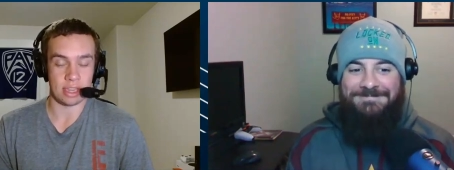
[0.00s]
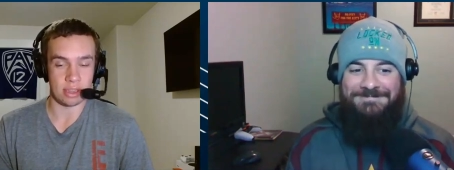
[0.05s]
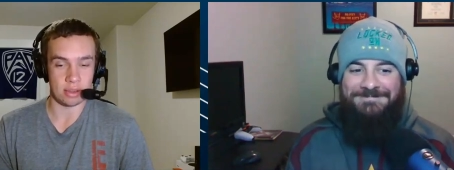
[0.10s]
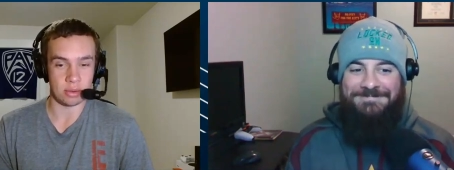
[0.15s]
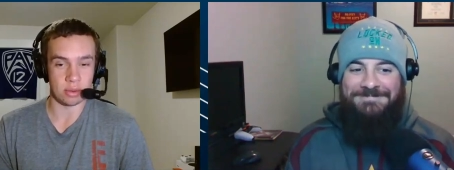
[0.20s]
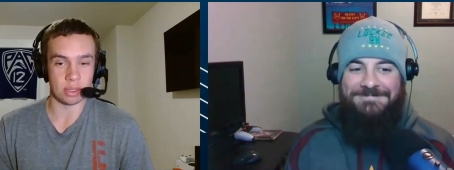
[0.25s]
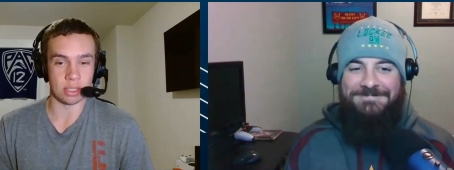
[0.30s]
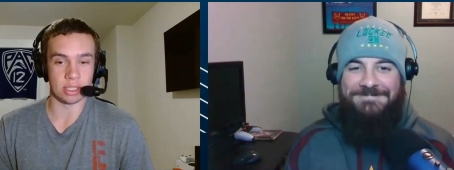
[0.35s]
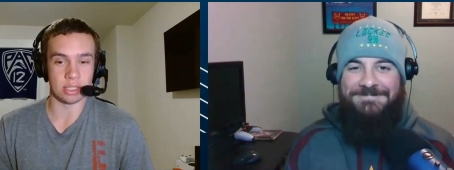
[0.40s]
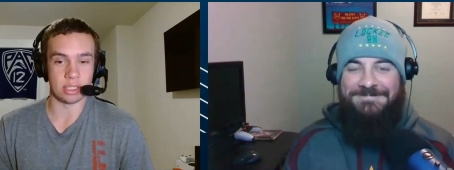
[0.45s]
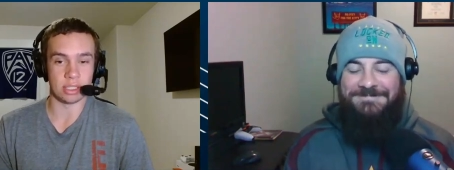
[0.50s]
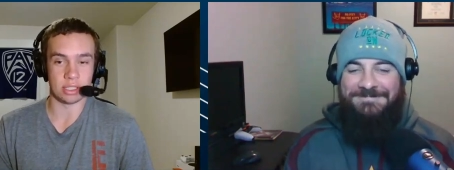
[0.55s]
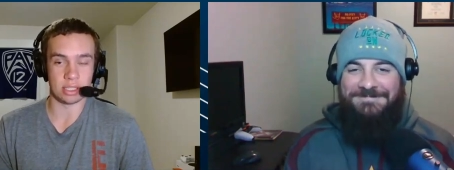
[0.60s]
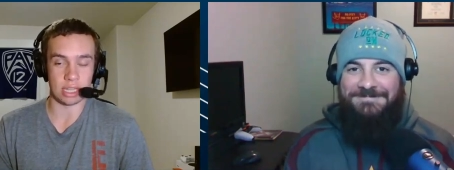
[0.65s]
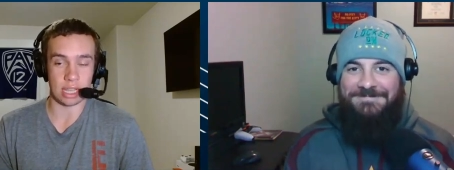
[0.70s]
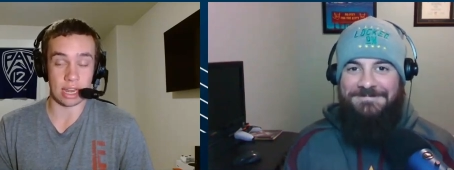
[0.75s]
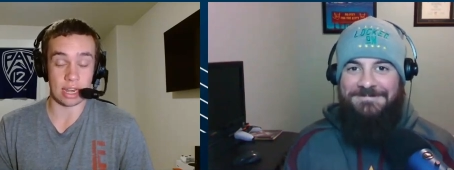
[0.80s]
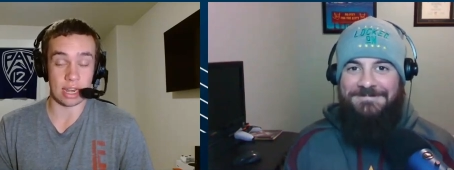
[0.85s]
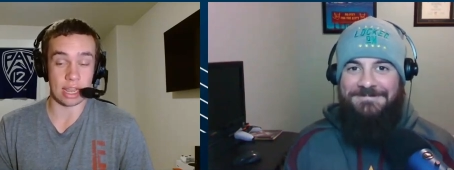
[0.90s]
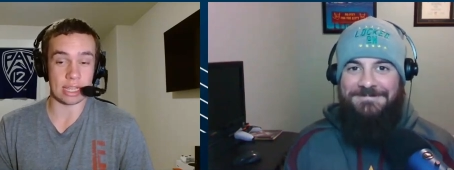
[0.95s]
Speaker 1: he
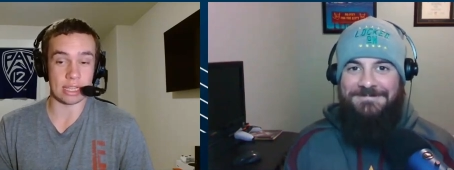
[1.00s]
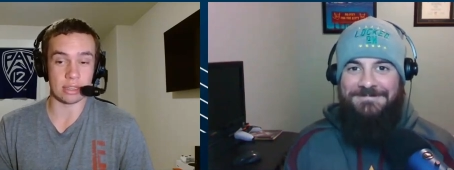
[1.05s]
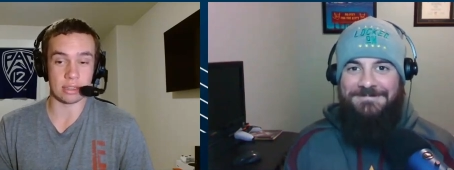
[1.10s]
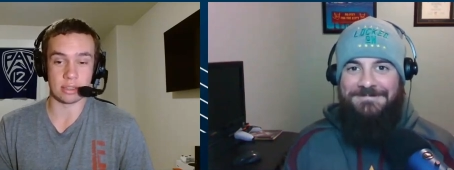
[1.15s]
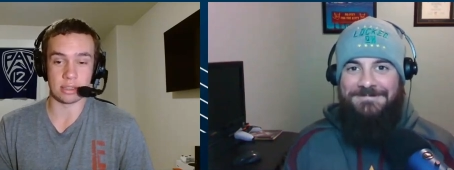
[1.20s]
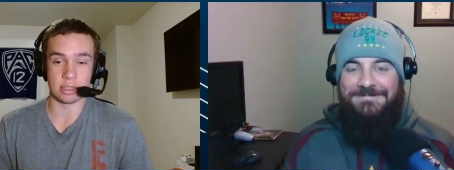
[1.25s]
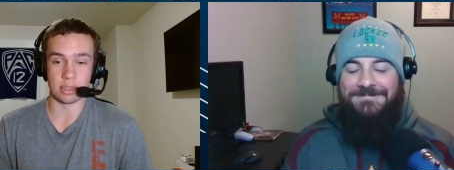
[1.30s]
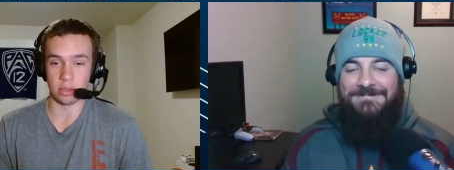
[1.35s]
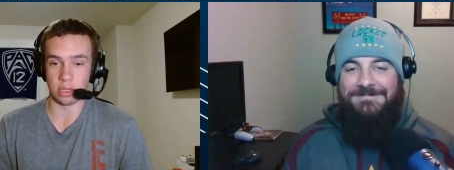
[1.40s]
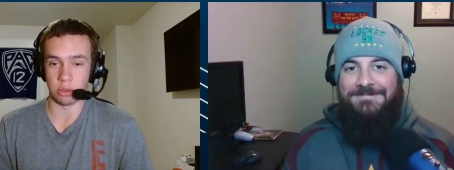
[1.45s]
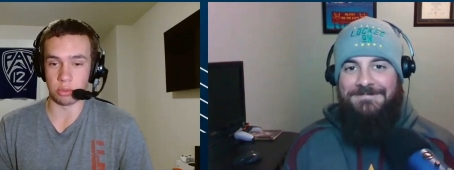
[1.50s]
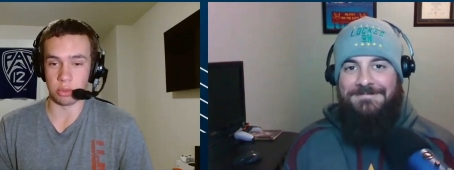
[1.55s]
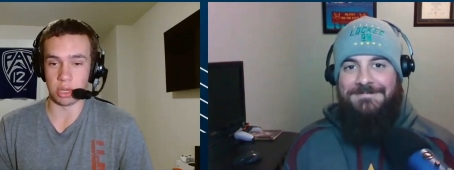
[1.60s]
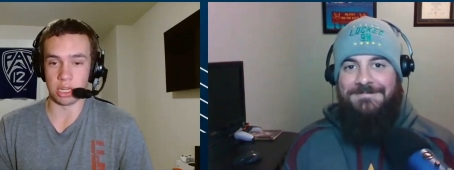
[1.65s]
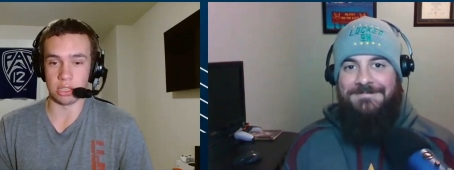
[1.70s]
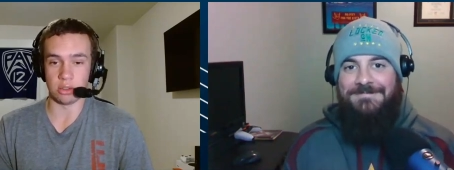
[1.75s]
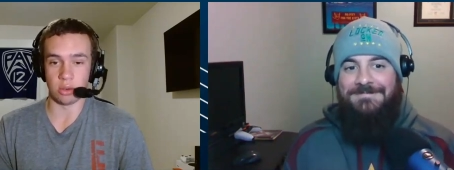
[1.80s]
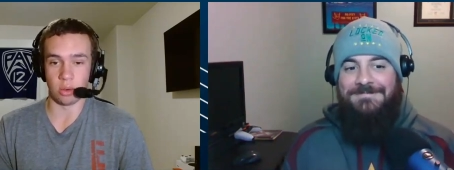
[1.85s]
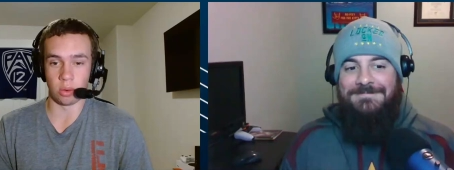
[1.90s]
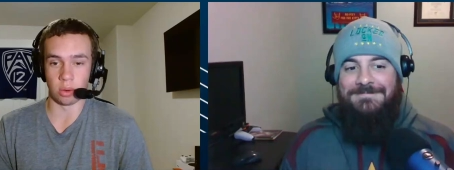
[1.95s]
was, and he's still
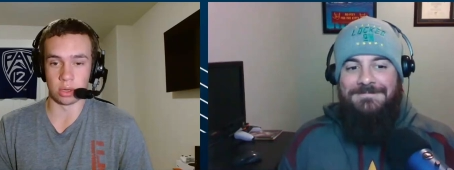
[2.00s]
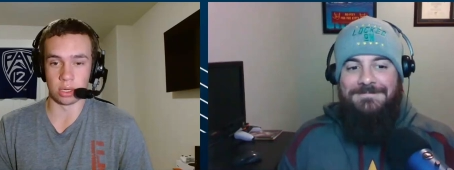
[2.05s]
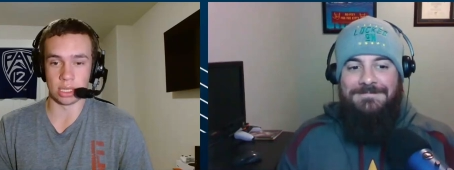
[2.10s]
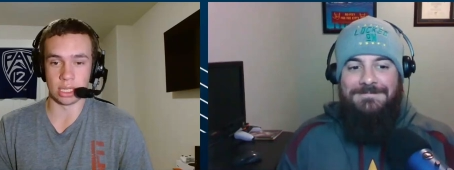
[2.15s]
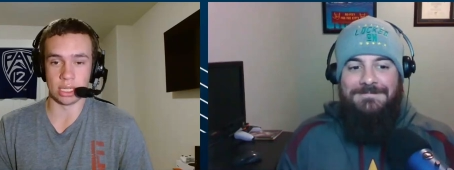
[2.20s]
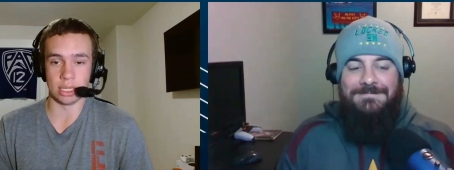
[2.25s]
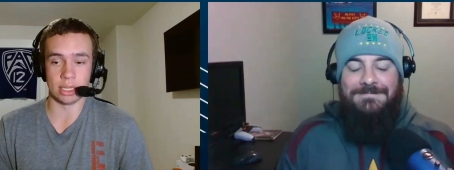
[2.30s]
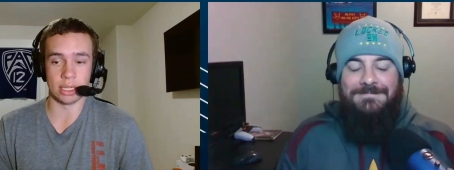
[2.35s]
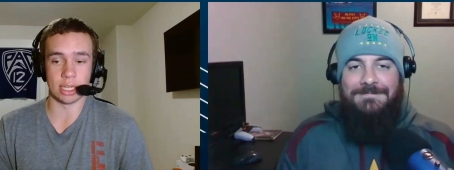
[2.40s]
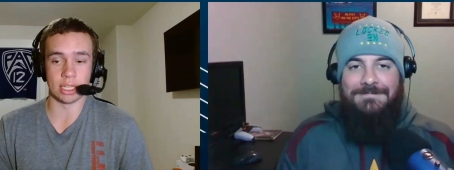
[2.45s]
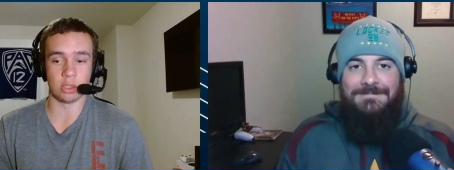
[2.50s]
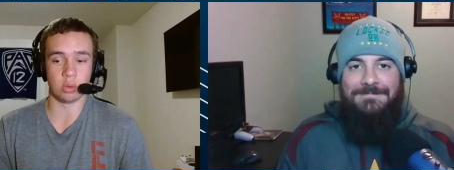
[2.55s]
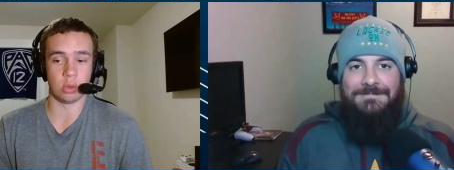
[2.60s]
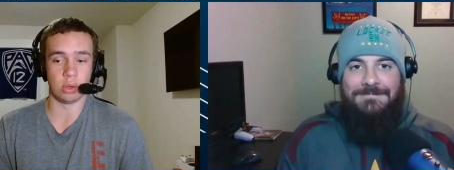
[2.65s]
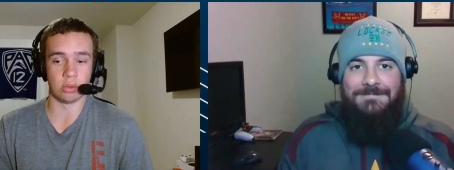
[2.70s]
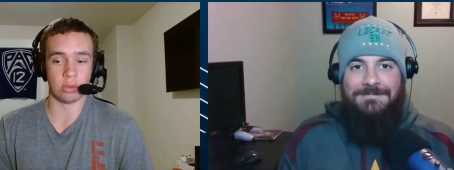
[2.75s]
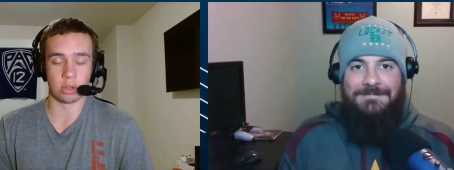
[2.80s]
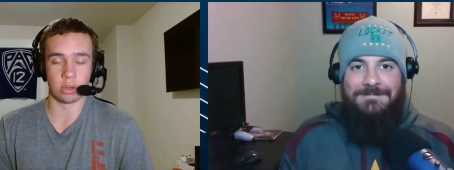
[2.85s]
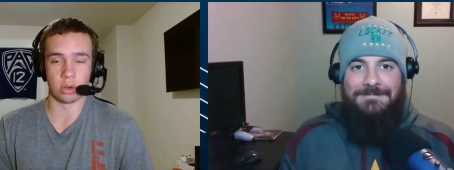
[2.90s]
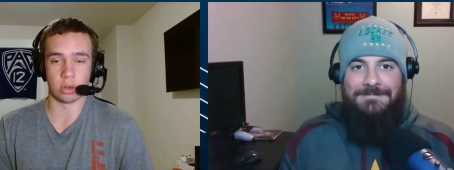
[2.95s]
committed to Oregon as
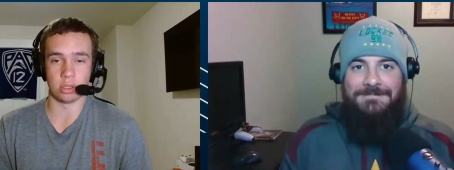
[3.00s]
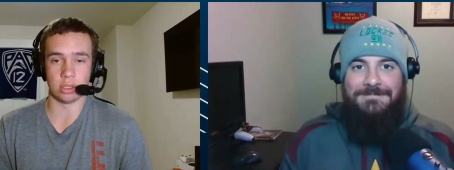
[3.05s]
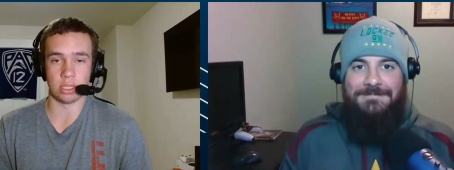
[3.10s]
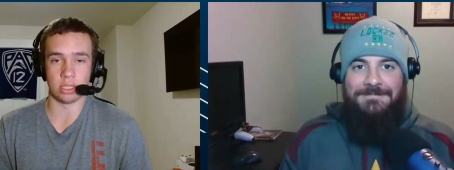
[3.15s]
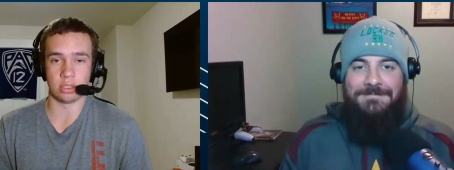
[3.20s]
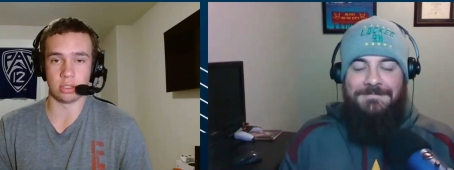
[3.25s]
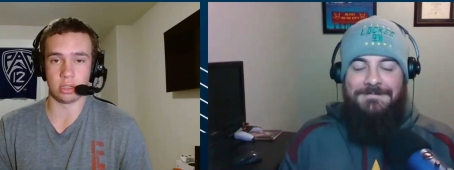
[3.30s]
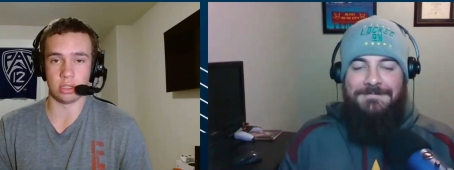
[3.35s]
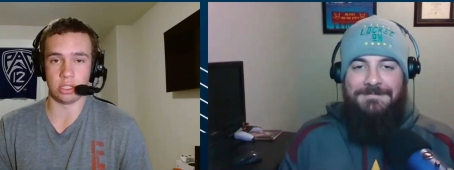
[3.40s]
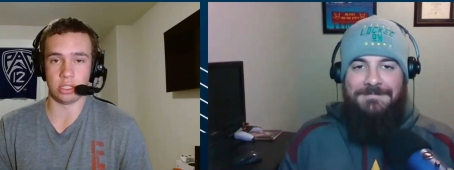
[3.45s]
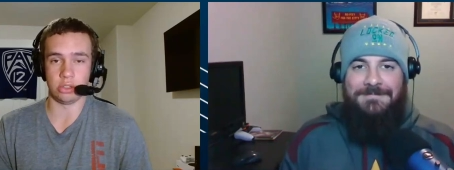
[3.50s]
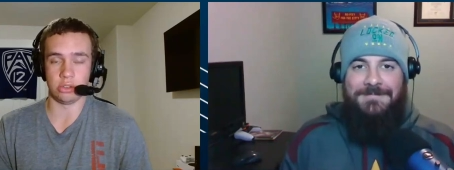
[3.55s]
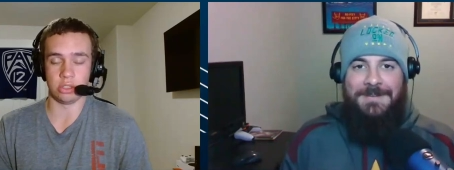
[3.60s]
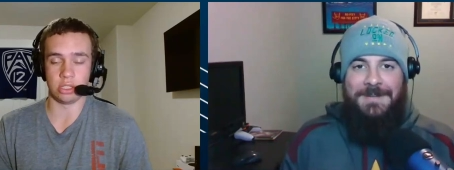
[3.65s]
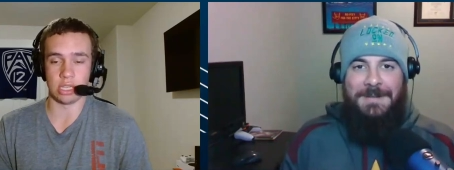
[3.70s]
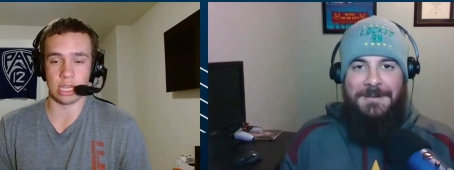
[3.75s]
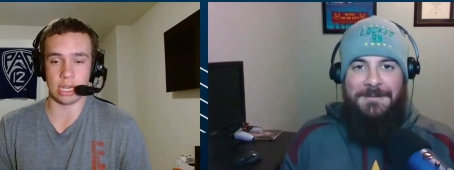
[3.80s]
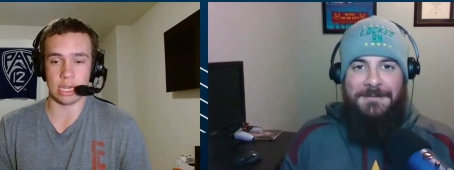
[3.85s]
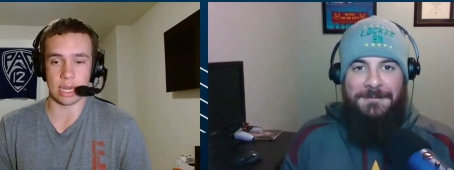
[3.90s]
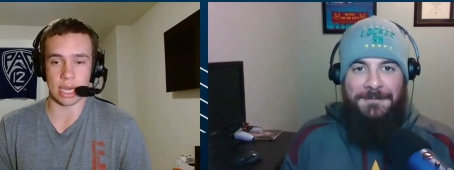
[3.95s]
we record this on
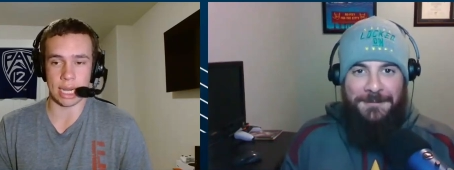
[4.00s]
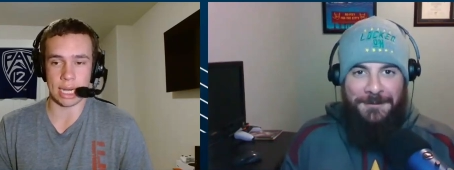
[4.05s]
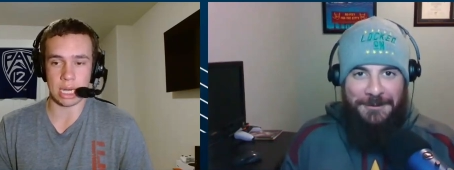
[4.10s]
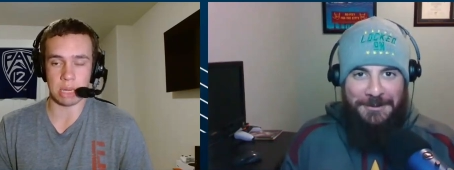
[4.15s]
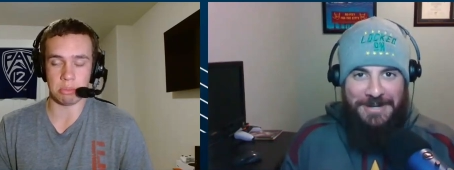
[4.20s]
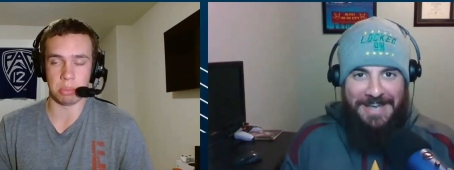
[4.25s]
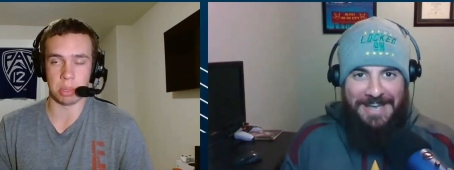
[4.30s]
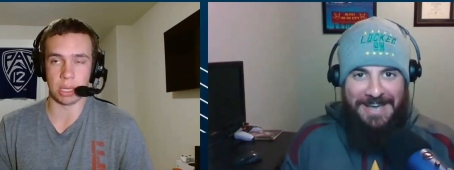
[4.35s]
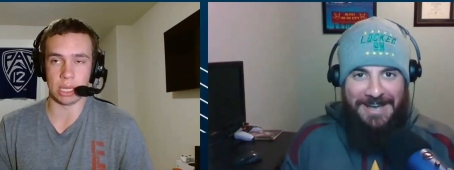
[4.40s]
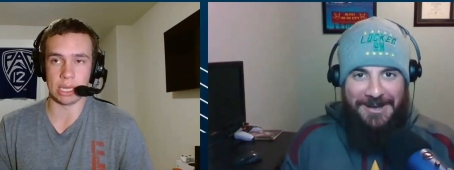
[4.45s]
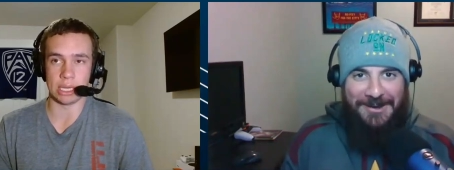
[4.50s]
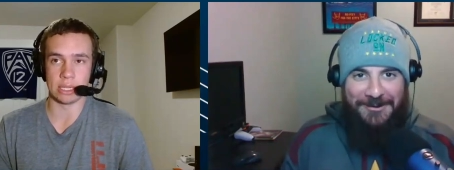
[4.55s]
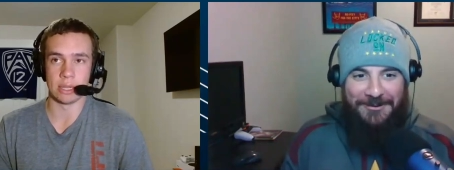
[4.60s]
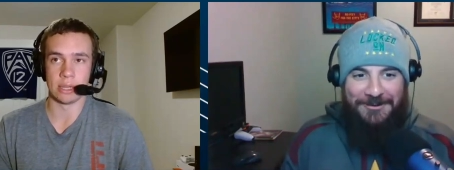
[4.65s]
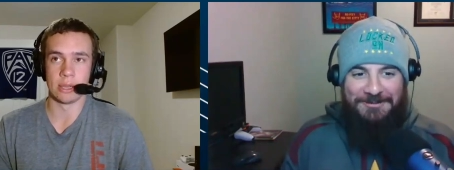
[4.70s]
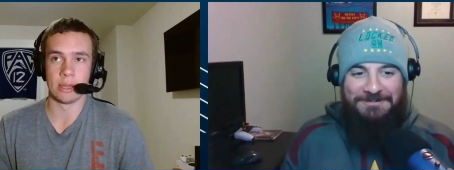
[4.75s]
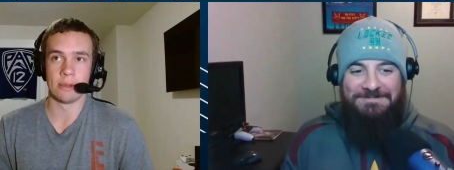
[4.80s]
Tuesday night, but